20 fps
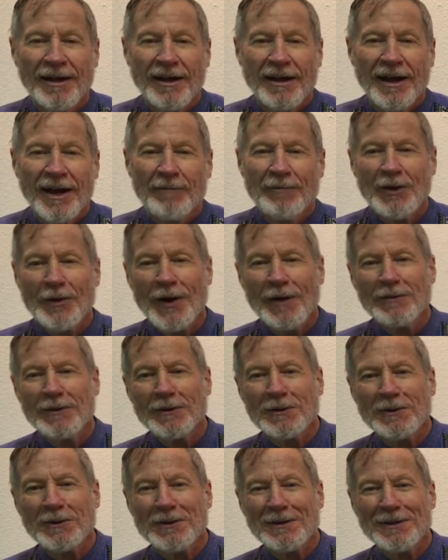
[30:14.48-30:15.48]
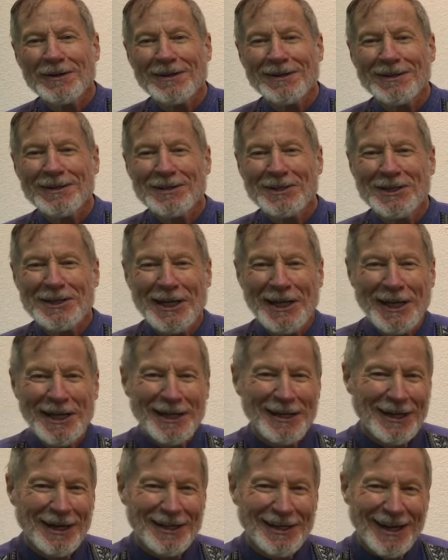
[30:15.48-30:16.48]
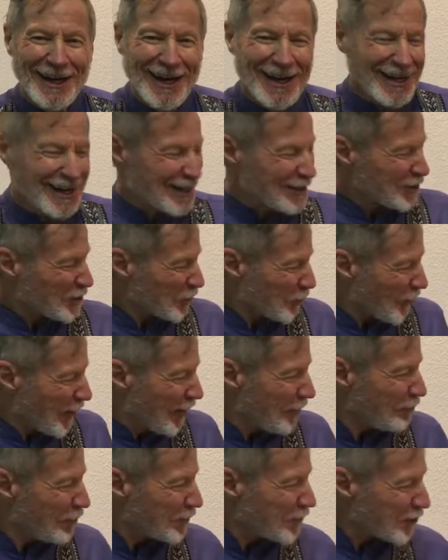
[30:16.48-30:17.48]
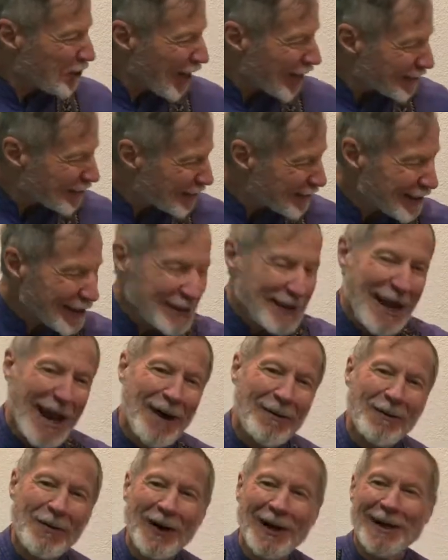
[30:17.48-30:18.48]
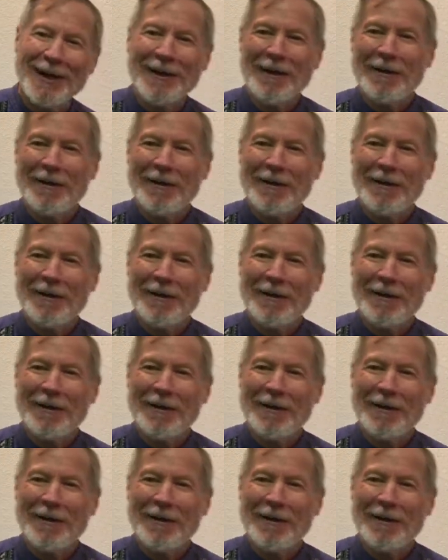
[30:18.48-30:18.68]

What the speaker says: Have you ever seen a screen projected in that way?